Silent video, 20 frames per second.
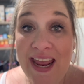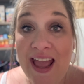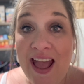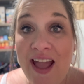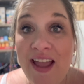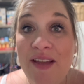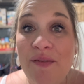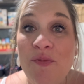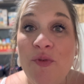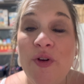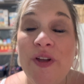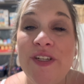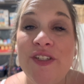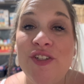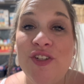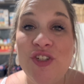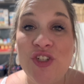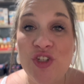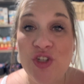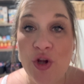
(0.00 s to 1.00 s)
I am going to
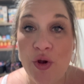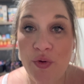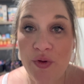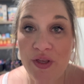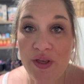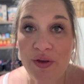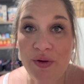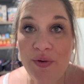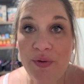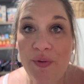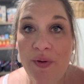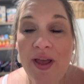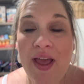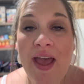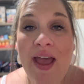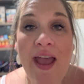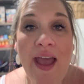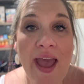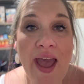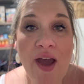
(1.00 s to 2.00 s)
show you
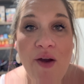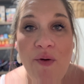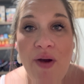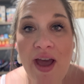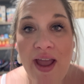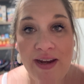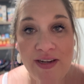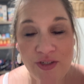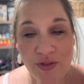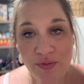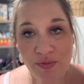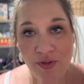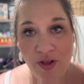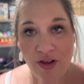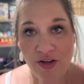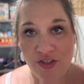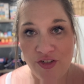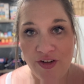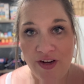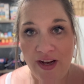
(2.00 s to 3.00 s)
how I do
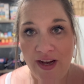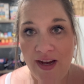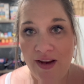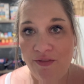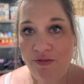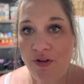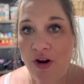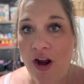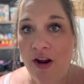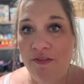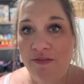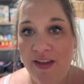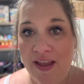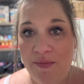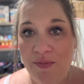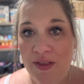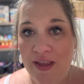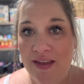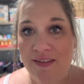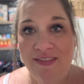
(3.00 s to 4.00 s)
laundry for our
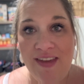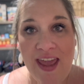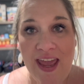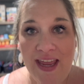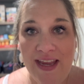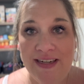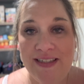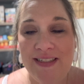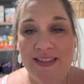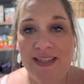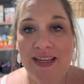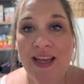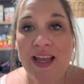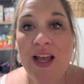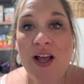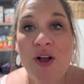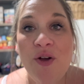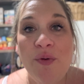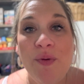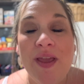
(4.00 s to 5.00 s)
family of 8.
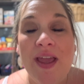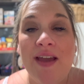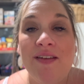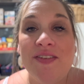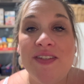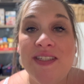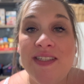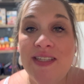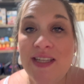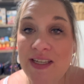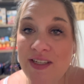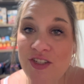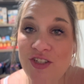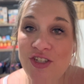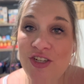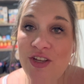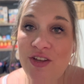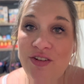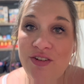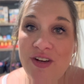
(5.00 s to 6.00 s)
We have 6
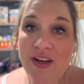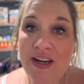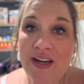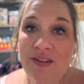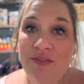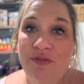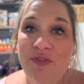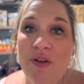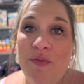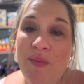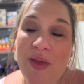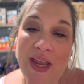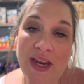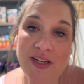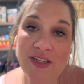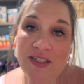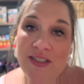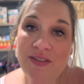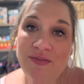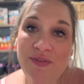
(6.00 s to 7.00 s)
children from
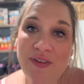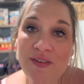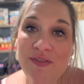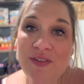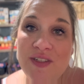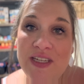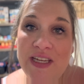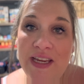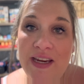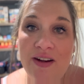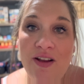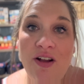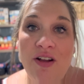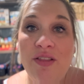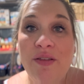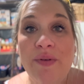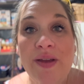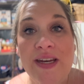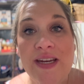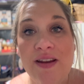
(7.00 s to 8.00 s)
ages 15 all
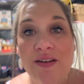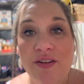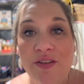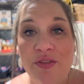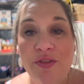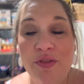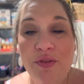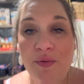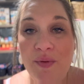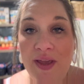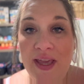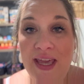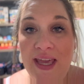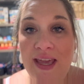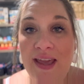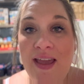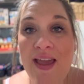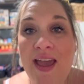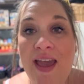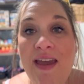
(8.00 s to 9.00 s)
the way down to
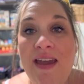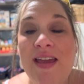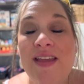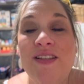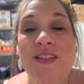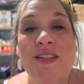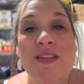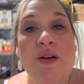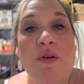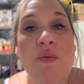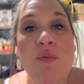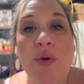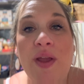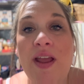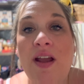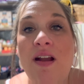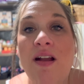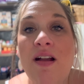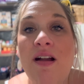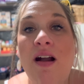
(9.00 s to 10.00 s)
3, and so we
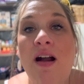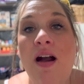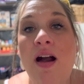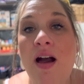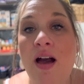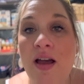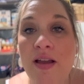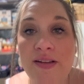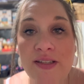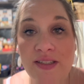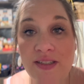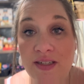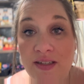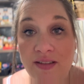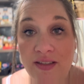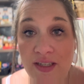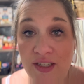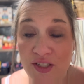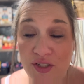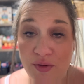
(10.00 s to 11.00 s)
are
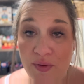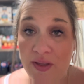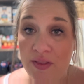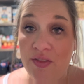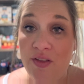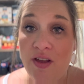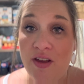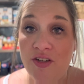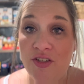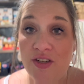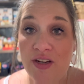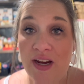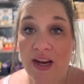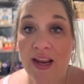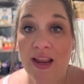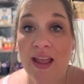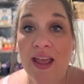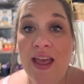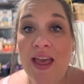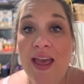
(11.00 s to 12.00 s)
constantly doing laundry.